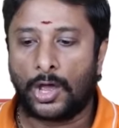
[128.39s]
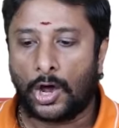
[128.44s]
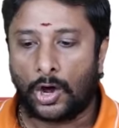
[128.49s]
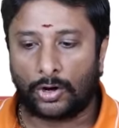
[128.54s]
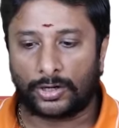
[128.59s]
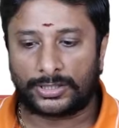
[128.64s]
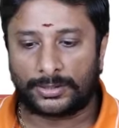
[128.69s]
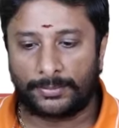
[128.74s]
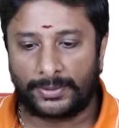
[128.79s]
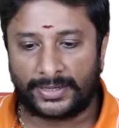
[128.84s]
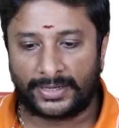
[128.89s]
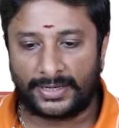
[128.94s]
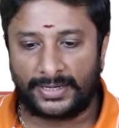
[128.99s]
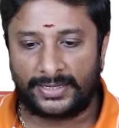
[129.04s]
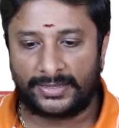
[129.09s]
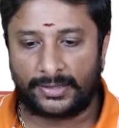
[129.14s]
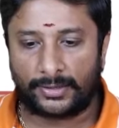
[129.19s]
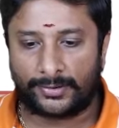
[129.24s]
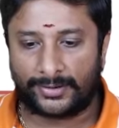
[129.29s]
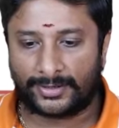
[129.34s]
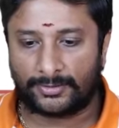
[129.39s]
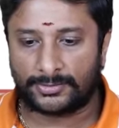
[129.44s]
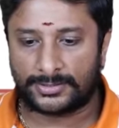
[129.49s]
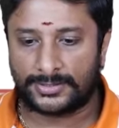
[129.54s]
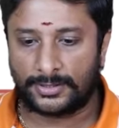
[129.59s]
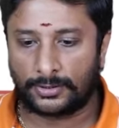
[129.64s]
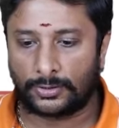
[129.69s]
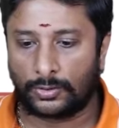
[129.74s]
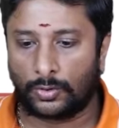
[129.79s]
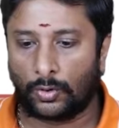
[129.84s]
Automatically the
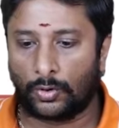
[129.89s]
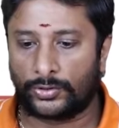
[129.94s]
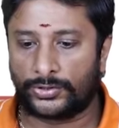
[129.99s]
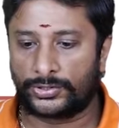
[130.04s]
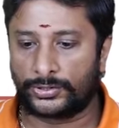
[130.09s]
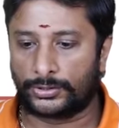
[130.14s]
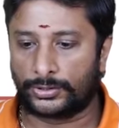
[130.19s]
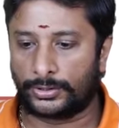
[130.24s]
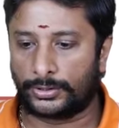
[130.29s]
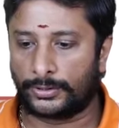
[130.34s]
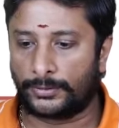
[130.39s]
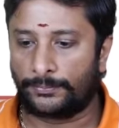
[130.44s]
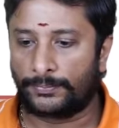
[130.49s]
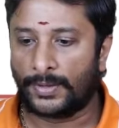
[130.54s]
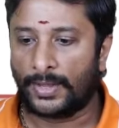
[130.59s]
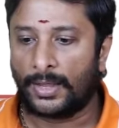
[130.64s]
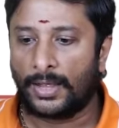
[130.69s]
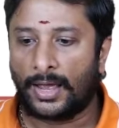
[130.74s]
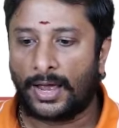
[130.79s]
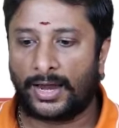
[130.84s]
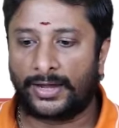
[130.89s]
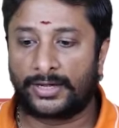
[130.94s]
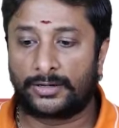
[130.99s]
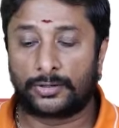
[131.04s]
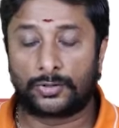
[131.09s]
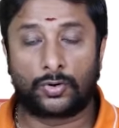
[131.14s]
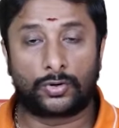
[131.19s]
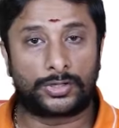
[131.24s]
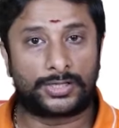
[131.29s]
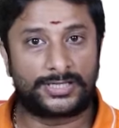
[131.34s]
request will go here and it
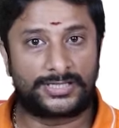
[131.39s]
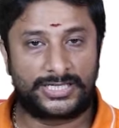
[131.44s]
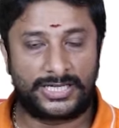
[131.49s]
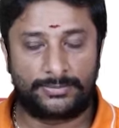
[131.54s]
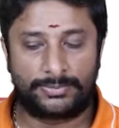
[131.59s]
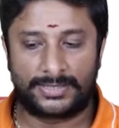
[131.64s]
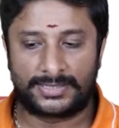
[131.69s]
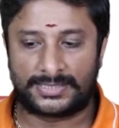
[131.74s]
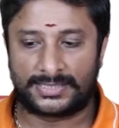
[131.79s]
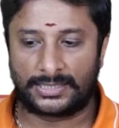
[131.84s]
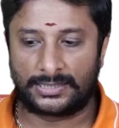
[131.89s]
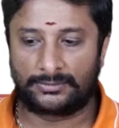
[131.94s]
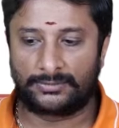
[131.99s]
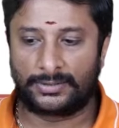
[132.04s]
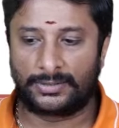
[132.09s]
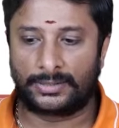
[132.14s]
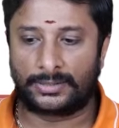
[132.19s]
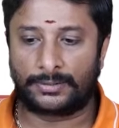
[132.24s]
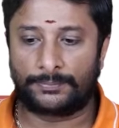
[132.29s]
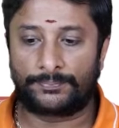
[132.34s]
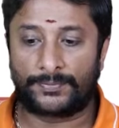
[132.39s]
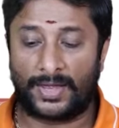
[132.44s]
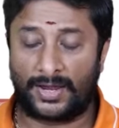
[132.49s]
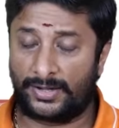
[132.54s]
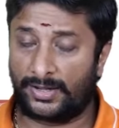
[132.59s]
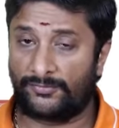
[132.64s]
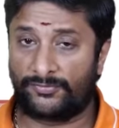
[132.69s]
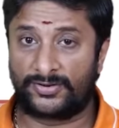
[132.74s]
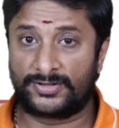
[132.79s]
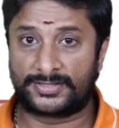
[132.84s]
will go to the Gmail server,
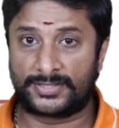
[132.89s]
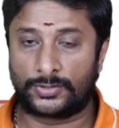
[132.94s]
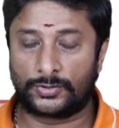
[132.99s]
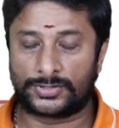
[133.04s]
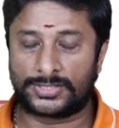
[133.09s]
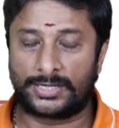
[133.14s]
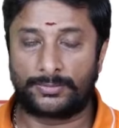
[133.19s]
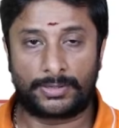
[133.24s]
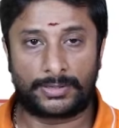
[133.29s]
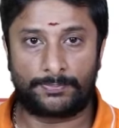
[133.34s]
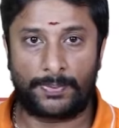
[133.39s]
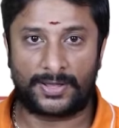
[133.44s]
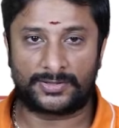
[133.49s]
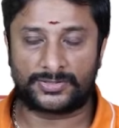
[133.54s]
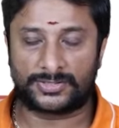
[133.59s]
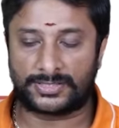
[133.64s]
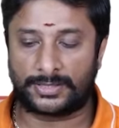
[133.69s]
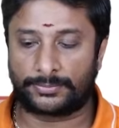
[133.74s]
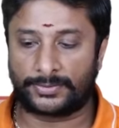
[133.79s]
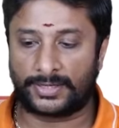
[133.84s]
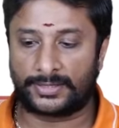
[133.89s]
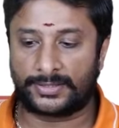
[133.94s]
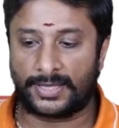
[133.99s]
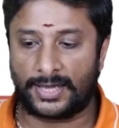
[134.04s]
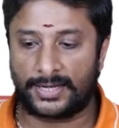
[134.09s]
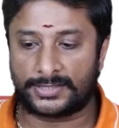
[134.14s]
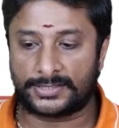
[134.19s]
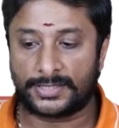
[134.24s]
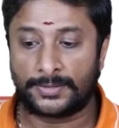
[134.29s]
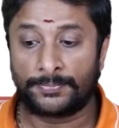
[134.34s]
and if it is the username and password or something like
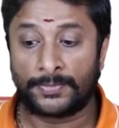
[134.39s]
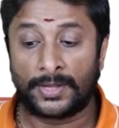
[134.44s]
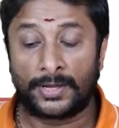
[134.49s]
that,